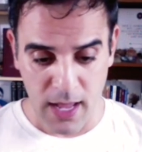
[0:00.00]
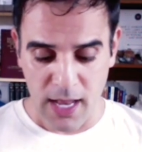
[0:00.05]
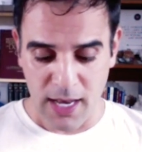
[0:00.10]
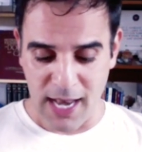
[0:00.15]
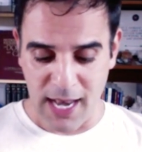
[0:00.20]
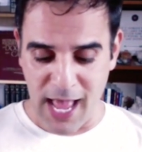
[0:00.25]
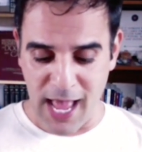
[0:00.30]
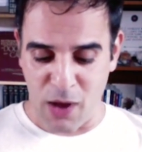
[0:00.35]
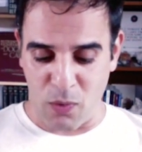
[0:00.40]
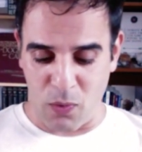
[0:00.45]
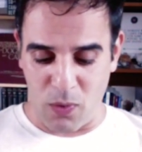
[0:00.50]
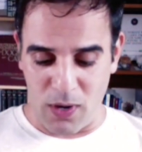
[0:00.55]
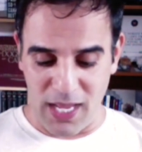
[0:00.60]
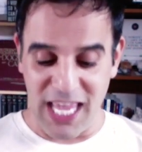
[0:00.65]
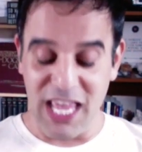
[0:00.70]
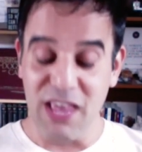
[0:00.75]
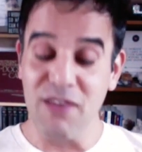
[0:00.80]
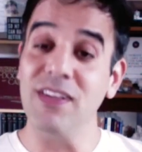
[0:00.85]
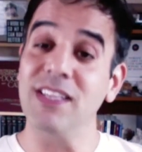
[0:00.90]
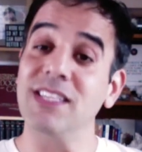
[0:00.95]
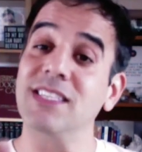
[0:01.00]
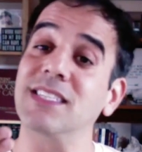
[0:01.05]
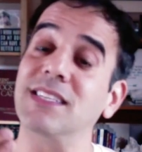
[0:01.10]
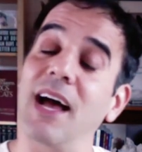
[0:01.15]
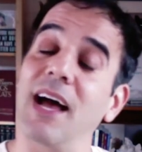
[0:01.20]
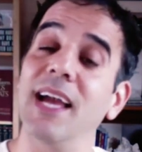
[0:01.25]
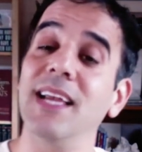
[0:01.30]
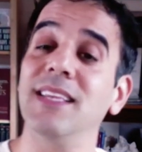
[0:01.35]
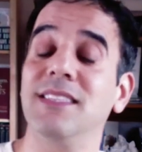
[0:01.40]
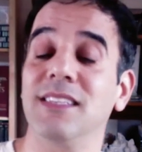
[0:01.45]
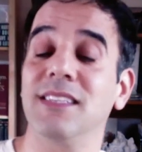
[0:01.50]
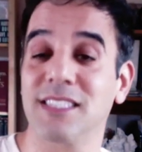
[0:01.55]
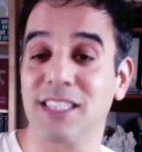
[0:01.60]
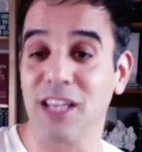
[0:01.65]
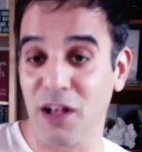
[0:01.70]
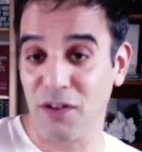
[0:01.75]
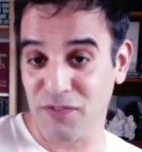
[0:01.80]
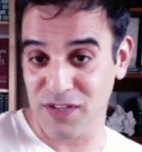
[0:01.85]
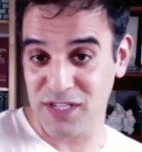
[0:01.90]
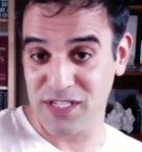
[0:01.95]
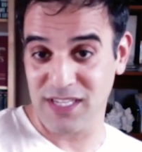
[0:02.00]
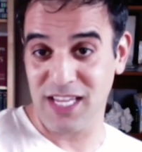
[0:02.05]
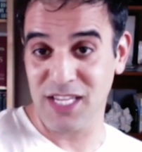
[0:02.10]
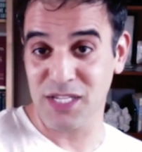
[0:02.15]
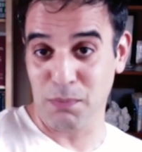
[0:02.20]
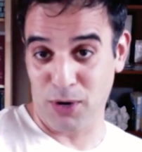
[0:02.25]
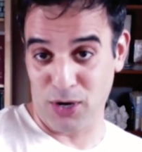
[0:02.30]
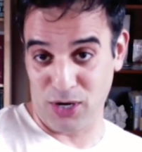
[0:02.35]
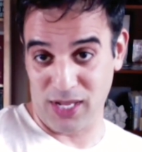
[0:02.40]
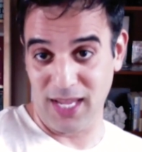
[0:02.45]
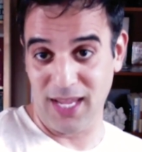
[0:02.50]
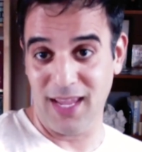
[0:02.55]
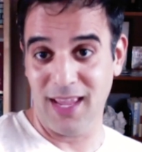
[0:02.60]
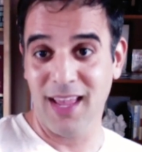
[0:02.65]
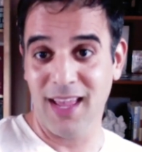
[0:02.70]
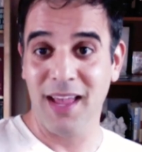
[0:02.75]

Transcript: Now, even science itself is murky.